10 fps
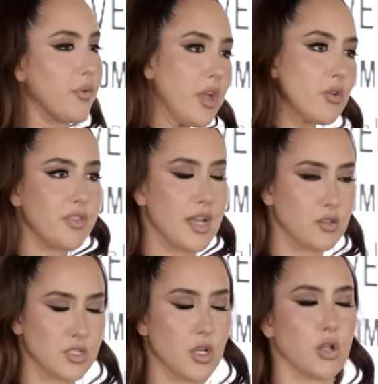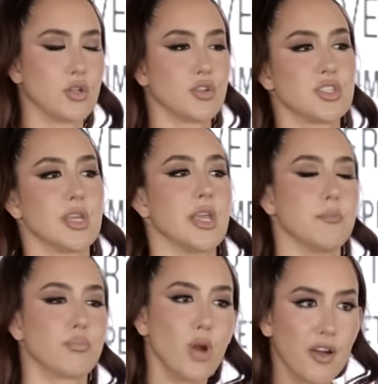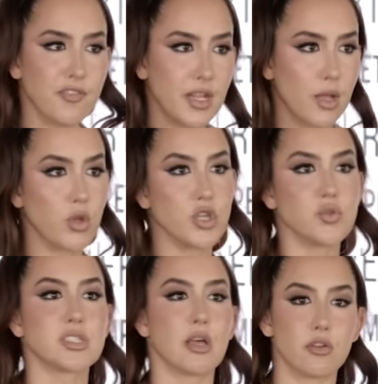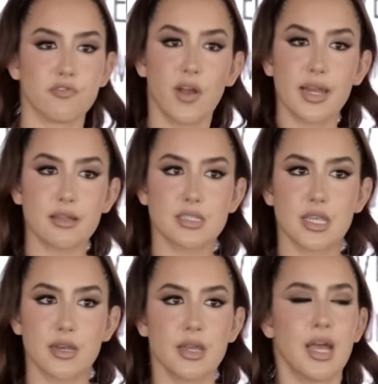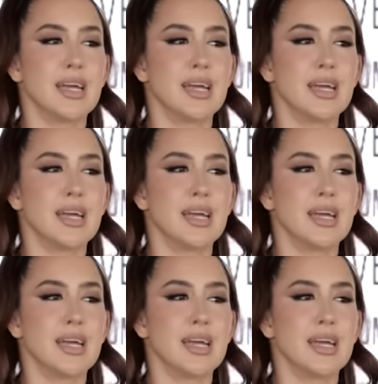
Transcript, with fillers: $300,000 in profit, and we use seller financing.